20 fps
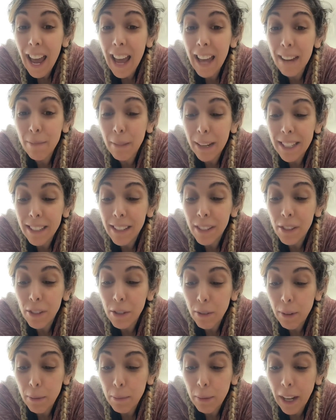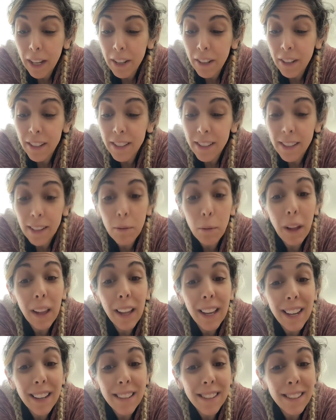And my sister replied her and said, Well,
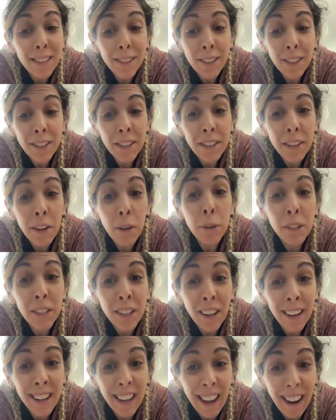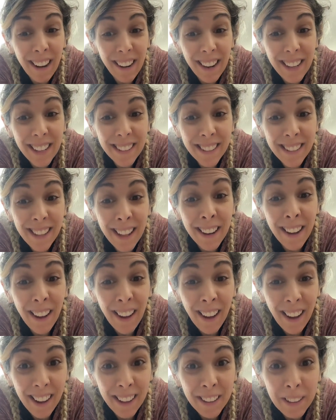I guess it's good to know we're Targaryens then,
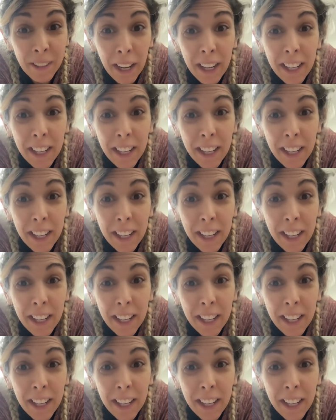huh?